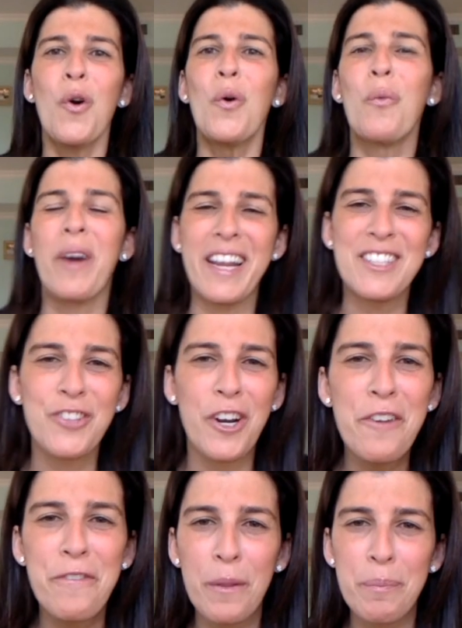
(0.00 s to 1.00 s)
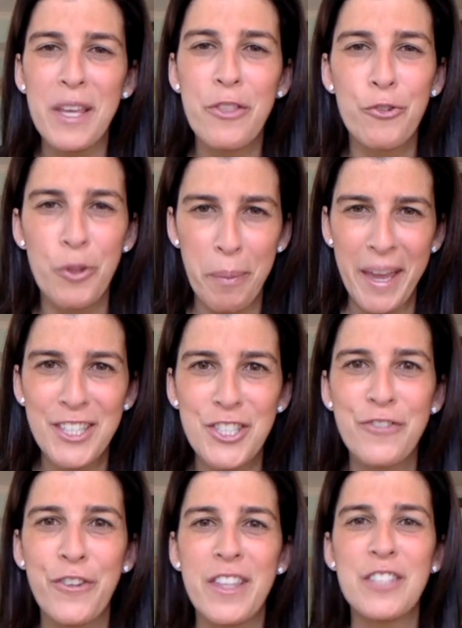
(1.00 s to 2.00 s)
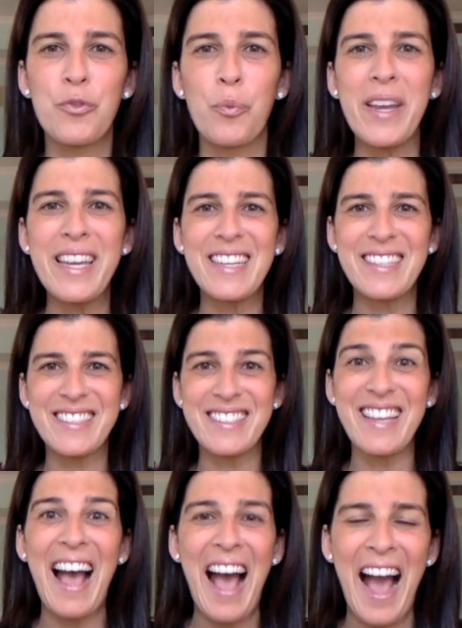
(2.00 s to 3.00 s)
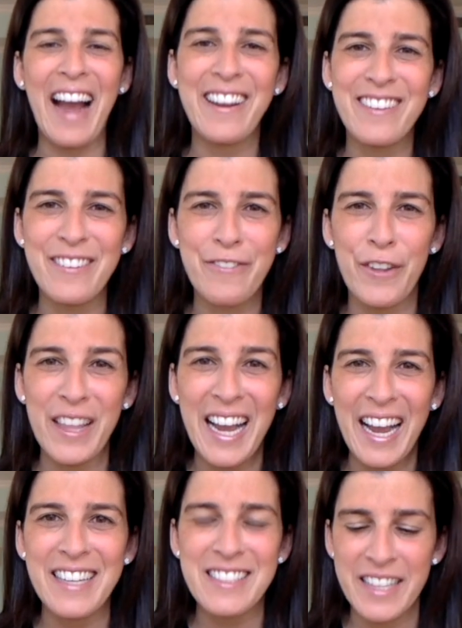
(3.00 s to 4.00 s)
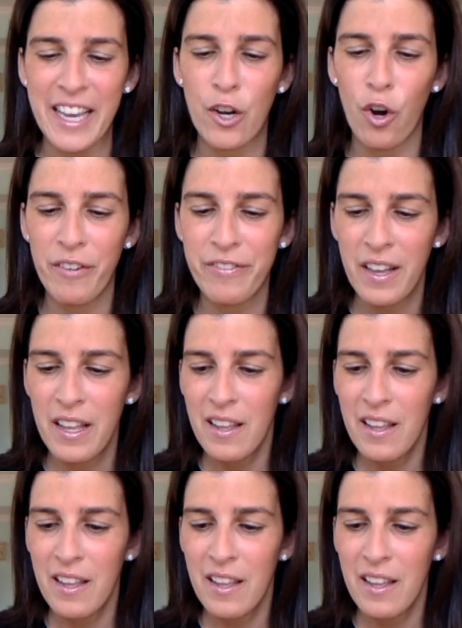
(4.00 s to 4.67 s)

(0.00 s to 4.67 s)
When I started flipping through the pages for this week's act for the Kindness Kickoff,